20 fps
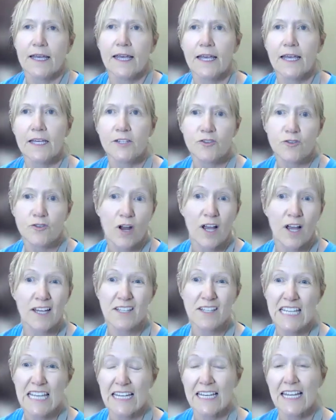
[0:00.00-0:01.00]
and trying
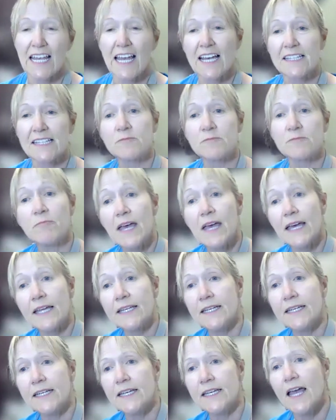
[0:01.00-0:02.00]
to get as
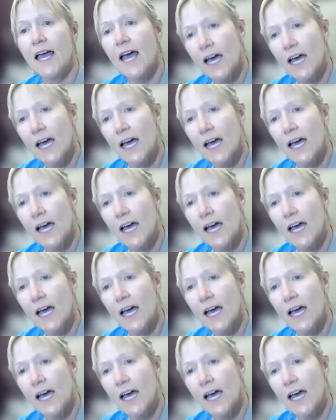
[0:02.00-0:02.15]
many